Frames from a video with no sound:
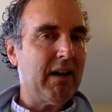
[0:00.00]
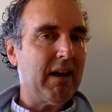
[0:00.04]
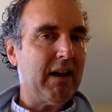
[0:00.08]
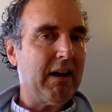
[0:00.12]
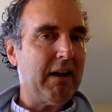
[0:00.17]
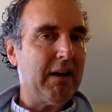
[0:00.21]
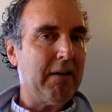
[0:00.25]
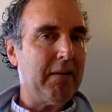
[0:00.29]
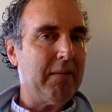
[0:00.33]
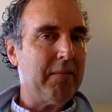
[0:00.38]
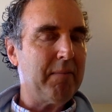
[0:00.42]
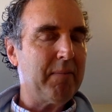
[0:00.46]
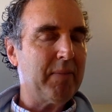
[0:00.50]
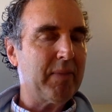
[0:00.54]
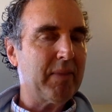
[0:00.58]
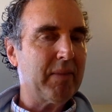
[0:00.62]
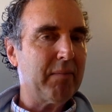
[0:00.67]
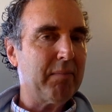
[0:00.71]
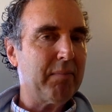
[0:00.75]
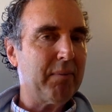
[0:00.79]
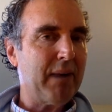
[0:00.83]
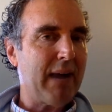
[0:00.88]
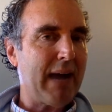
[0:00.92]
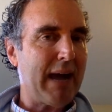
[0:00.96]
um,
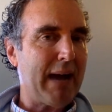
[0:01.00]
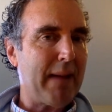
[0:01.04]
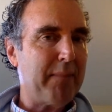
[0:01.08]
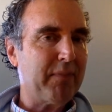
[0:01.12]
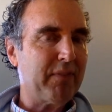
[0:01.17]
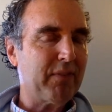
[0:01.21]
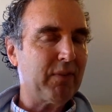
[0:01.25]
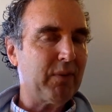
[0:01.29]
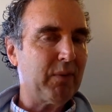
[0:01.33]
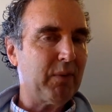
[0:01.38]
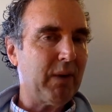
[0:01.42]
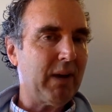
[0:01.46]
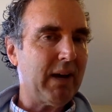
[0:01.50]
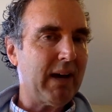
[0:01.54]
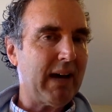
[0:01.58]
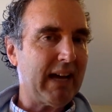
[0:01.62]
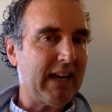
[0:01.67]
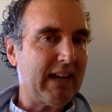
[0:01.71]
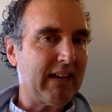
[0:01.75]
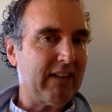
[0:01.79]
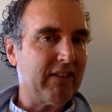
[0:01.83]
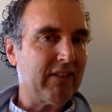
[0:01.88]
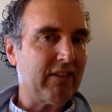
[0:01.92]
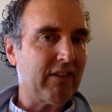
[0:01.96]
perhaps
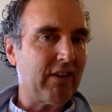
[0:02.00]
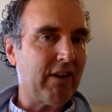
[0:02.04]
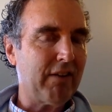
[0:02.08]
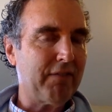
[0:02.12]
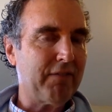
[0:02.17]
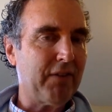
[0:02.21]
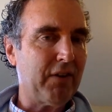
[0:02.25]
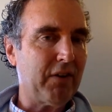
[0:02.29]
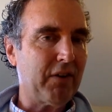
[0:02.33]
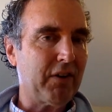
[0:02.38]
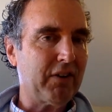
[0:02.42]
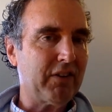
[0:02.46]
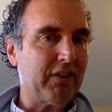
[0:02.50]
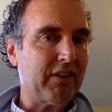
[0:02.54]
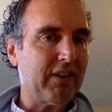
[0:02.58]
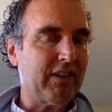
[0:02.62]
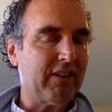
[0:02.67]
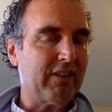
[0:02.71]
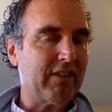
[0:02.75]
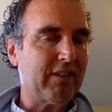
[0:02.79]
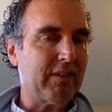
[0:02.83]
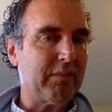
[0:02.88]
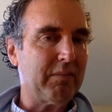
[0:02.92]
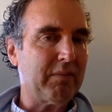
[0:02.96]
I can start
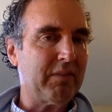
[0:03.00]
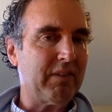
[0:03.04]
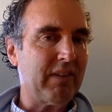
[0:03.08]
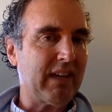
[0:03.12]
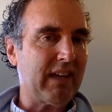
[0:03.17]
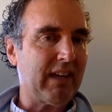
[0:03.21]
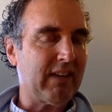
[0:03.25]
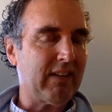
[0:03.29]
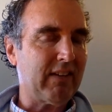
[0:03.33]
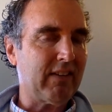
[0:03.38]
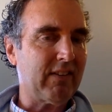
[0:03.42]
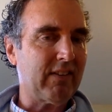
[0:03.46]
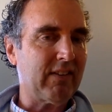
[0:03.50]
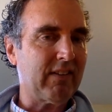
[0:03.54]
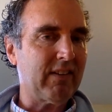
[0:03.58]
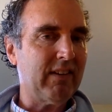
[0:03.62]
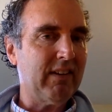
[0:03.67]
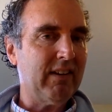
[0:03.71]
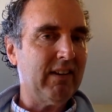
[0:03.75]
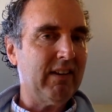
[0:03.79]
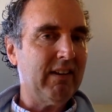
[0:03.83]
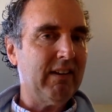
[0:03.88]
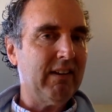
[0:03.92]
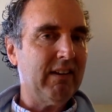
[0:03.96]
focusing some tickets,
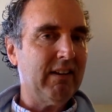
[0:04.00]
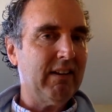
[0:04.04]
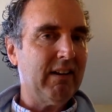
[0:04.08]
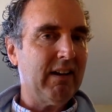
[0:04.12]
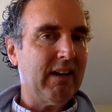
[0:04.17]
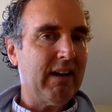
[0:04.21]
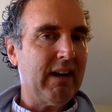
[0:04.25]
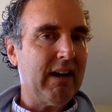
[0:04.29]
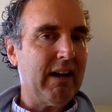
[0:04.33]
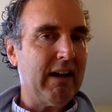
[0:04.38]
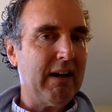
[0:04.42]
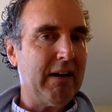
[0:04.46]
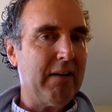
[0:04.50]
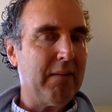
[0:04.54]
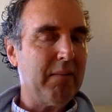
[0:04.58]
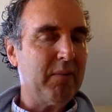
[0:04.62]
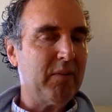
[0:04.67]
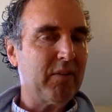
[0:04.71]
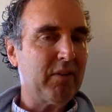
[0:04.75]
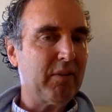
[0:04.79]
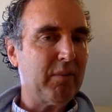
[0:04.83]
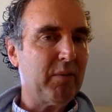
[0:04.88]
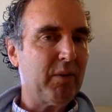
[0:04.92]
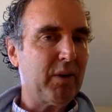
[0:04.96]
um,
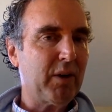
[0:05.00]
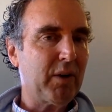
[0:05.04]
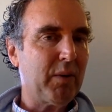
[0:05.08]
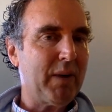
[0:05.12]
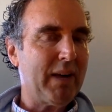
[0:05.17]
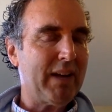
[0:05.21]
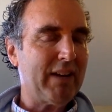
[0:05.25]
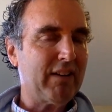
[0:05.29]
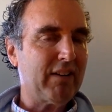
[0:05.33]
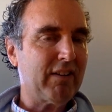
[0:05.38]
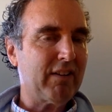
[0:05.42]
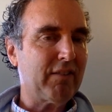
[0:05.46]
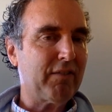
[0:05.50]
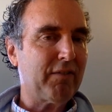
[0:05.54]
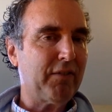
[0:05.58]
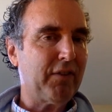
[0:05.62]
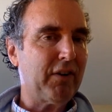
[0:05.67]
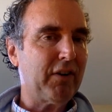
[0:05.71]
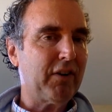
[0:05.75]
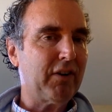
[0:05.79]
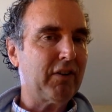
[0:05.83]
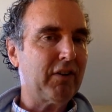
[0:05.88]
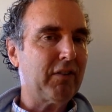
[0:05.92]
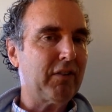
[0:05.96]
some requests
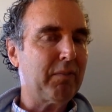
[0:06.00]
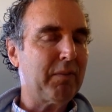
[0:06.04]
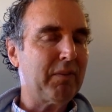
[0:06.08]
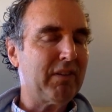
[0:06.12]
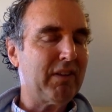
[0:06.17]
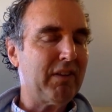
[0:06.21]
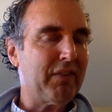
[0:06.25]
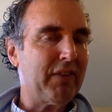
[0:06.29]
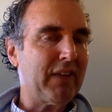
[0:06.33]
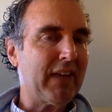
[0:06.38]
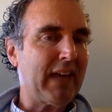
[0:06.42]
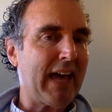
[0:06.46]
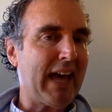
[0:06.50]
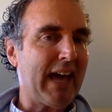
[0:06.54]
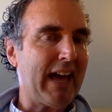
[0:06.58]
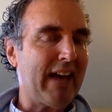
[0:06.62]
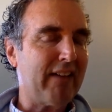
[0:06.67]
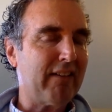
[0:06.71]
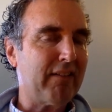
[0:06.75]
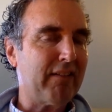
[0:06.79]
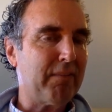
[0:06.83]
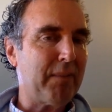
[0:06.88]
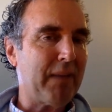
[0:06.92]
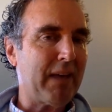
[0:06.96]
for specific
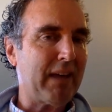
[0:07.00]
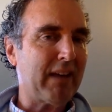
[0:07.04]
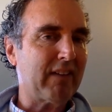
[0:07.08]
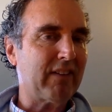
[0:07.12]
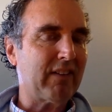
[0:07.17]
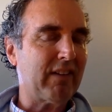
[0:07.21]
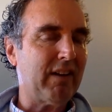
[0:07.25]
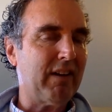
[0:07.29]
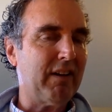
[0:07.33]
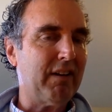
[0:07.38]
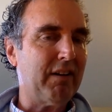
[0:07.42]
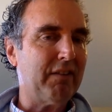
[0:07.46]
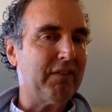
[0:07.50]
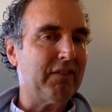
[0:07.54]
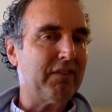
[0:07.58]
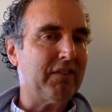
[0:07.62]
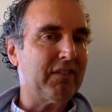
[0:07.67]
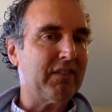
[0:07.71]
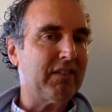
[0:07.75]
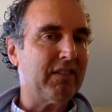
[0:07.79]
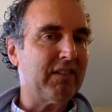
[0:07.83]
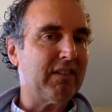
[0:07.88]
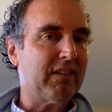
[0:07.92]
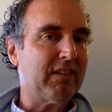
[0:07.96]
aspects of
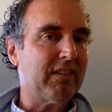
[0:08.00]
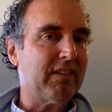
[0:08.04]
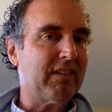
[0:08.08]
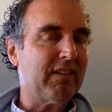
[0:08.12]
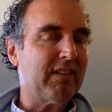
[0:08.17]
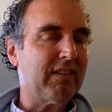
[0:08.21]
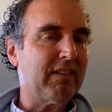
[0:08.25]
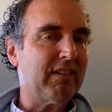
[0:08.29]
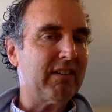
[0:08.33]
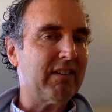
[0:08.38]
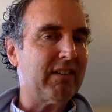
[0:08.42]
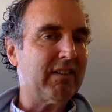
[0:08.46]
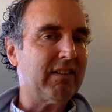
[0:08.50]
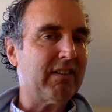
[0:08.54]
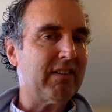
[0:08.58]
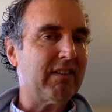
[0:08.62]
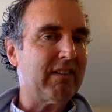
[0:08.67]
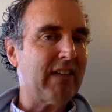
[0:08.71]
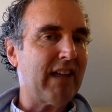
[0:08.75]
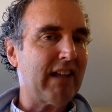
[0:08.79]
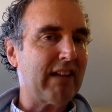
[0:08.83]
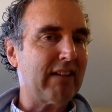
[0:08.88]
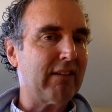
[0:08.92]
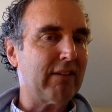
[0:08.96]

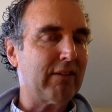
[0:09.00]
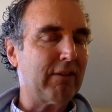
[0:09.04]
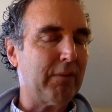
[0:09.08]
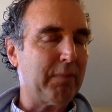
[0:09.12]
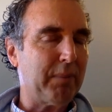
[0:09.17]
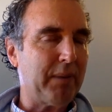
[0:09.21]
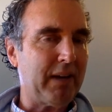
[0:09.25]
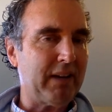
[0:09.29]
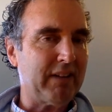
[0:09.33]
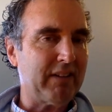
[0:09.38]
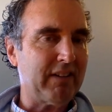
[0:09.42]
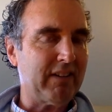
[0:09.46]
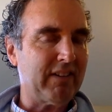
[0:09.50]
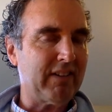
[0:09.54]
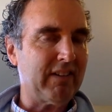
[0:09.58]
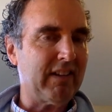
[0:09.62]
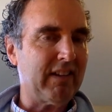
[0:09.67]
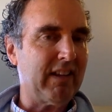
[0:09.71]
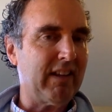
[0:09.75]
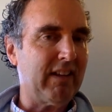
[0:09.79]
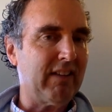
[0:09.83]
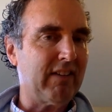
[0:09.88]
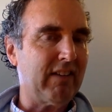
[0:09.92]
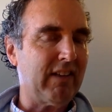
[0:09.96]
technical
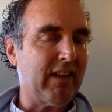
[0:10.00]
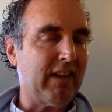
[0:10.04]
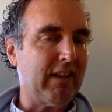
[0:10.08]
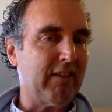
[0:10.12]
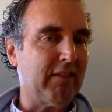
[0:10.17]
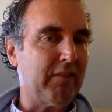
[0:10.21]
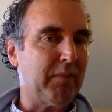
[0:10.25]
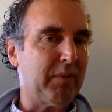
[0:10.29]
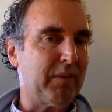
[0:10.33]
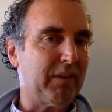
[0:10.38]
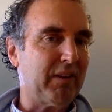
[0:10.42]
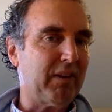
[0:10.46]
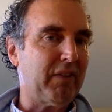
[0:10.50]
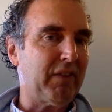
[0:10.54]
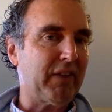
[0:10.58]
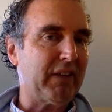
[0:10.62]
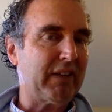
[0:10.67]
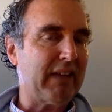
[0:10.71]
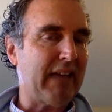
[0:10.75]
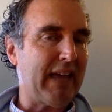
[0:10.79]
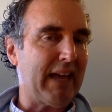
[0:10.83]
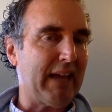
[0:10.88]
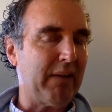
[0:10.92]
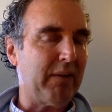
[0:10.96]
processes in
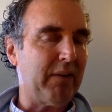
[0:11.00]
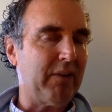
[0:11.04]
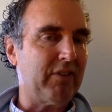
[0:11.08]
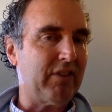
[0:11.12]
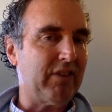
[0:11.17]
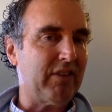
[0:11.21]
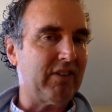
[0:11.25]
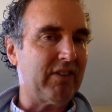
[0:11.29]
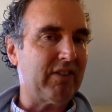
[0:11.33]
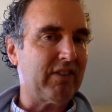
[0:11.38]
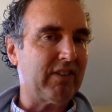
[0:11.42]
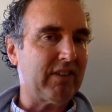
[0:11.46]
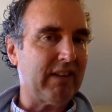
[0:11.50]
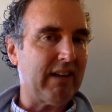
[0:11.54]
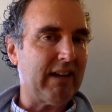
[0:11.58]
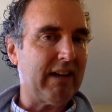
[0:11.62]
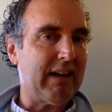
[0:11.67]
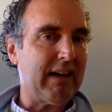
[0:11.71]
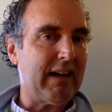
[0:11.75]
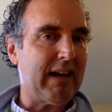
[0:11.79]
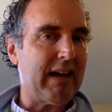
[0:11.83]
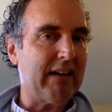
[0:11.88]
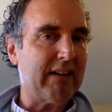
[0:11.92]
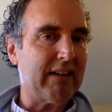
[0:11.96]
specific languages, uh,
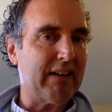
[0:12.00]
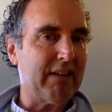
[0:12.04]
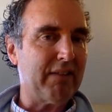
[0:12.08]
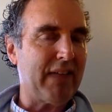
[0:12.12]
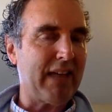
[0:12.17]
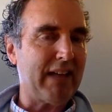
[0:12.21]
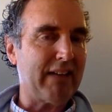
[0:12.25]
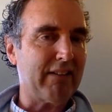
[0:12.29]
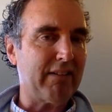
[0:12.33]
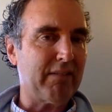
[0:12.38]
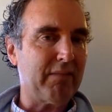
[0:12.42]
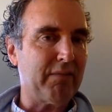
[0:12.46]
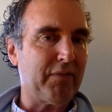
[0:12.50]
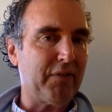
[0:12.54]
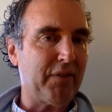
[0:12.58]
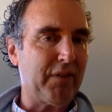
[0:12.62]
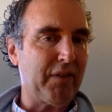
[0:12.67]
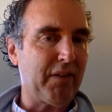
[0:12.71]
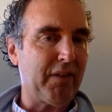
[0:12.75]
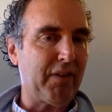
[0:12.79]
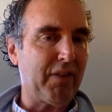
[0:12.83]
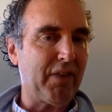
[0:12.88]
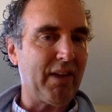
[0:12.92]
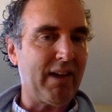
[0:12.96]
I'll give that some
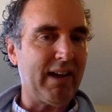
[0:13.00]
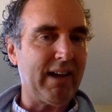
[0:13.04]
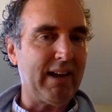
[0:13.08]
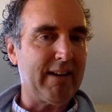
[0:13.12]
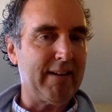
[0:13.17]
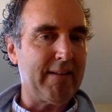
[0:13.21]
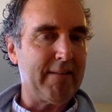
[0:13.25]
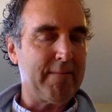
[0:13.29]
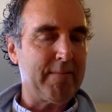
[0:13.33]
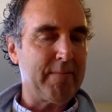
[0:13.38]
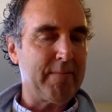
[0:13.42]
further thought.